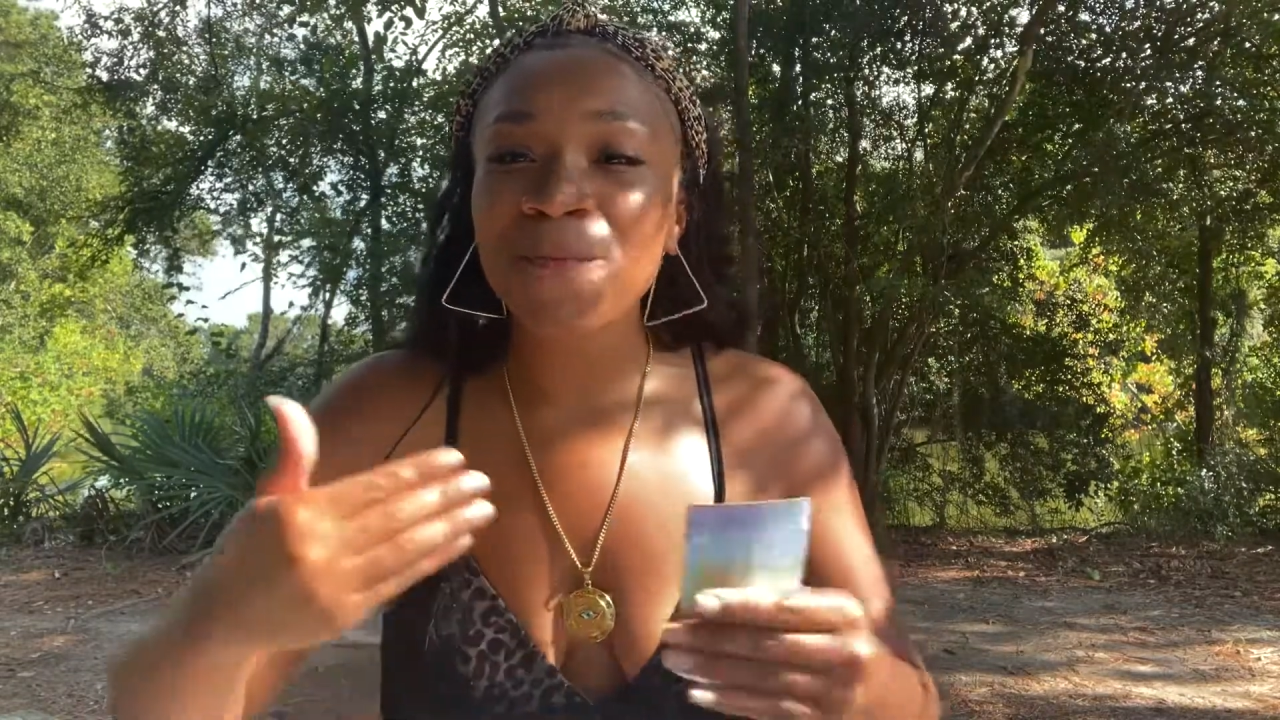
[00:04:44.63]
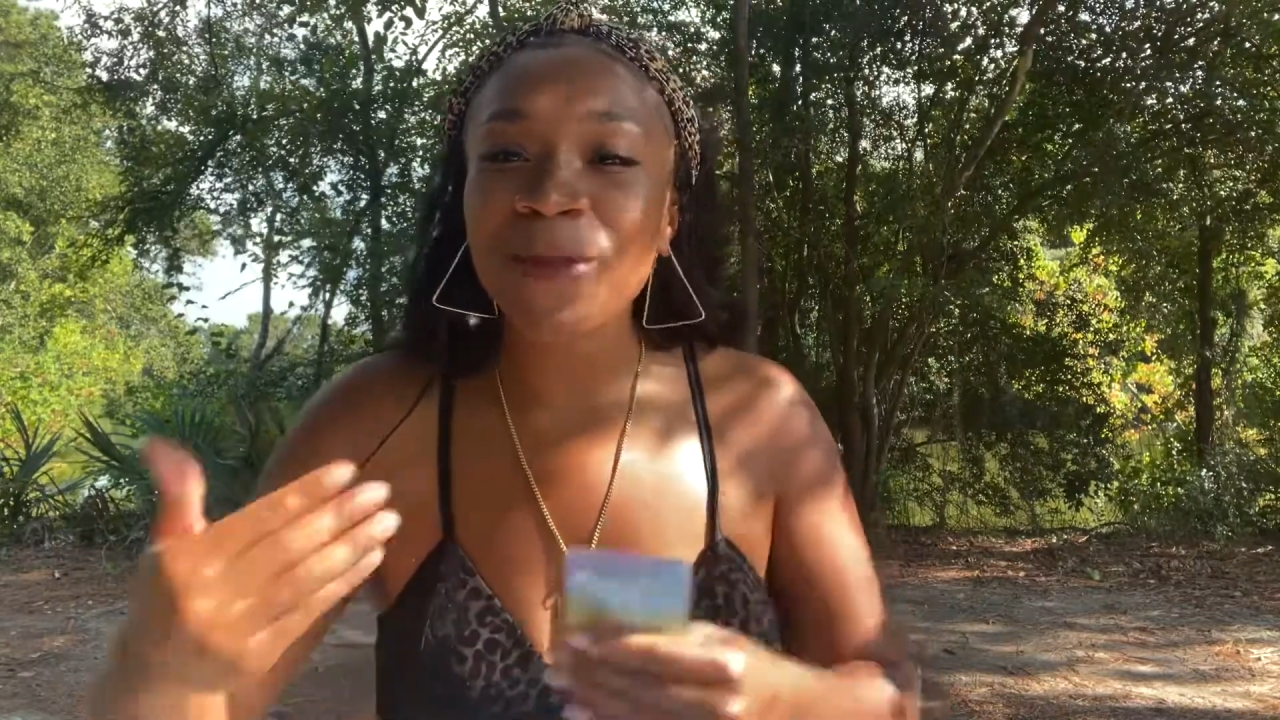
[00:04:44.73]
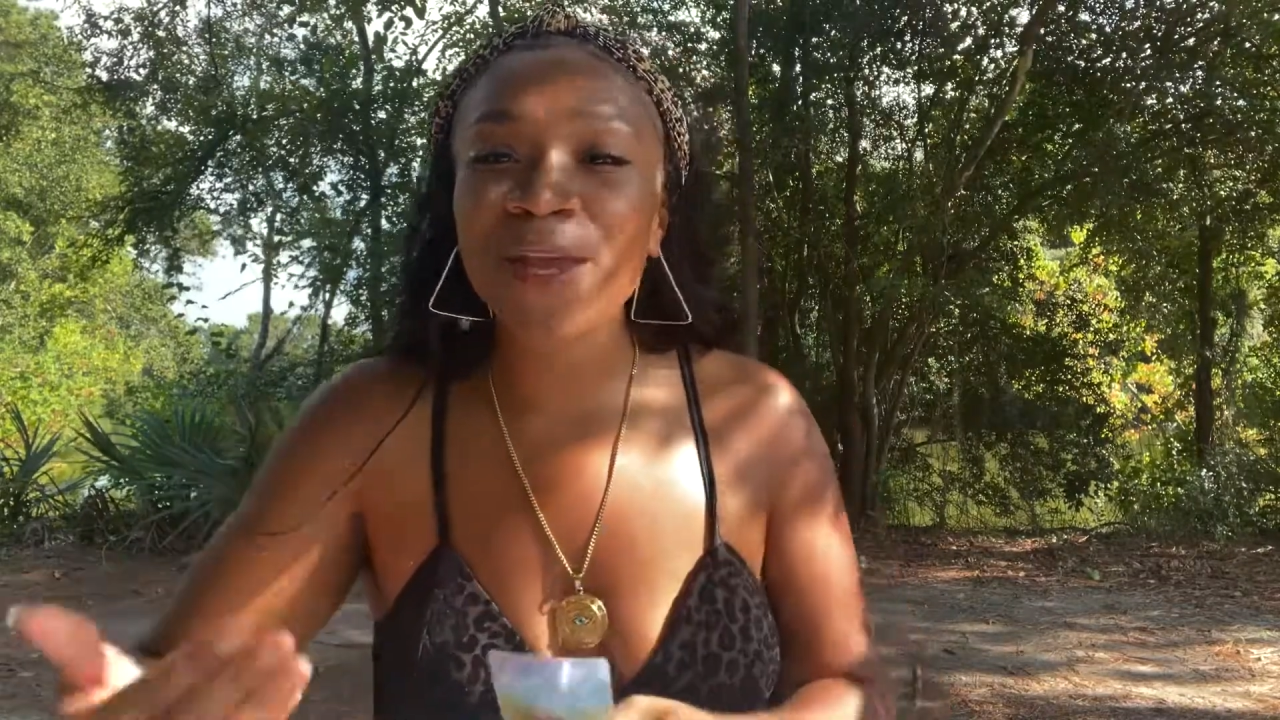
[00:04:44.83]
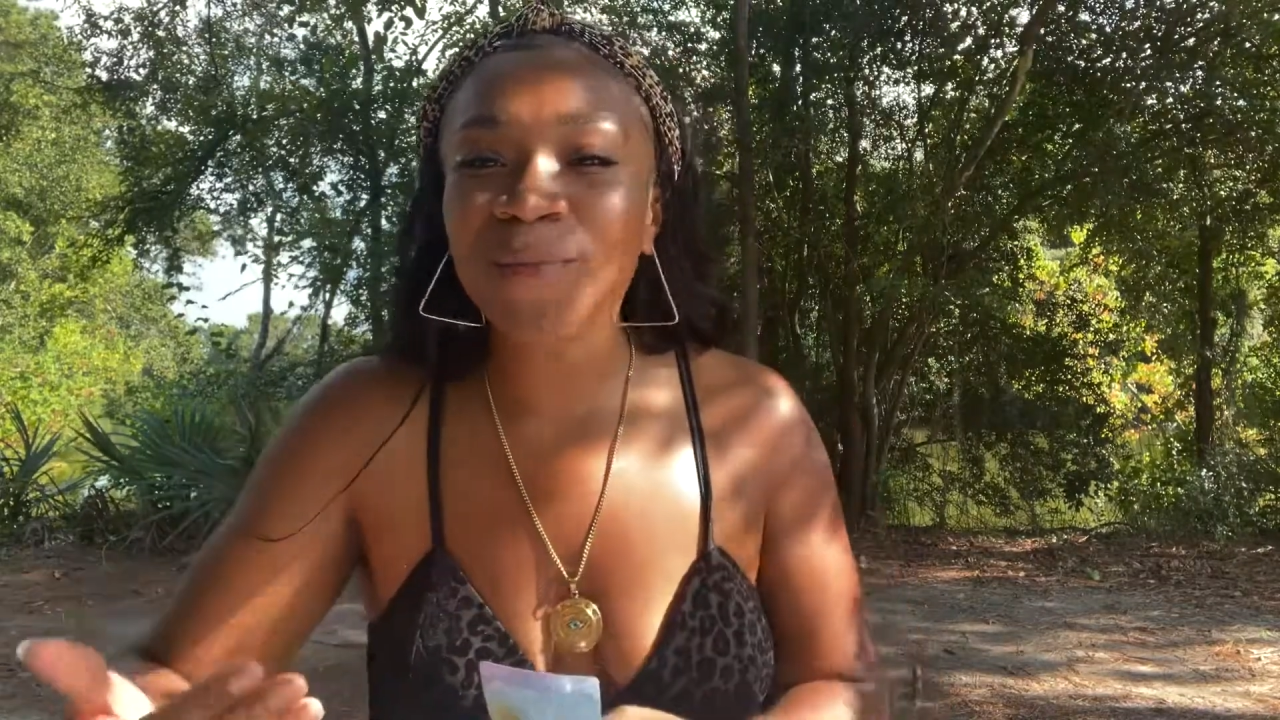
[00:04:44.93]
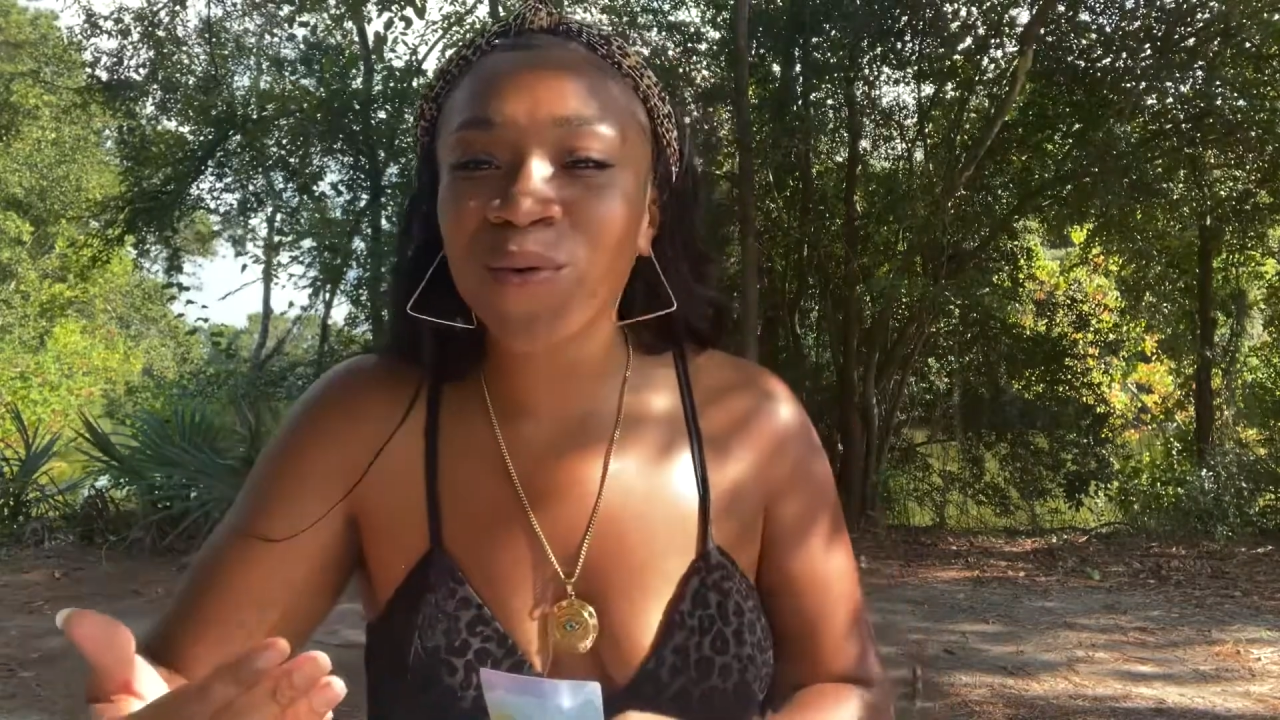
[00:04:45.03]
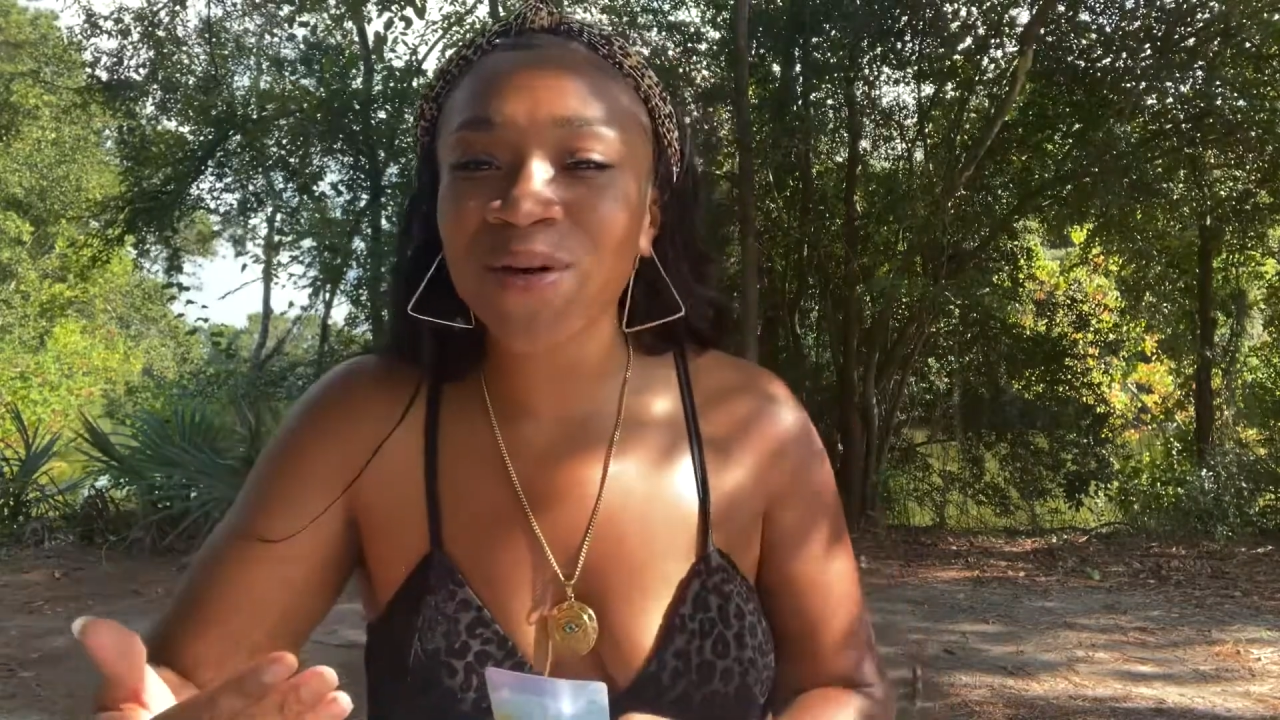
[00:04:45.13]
people people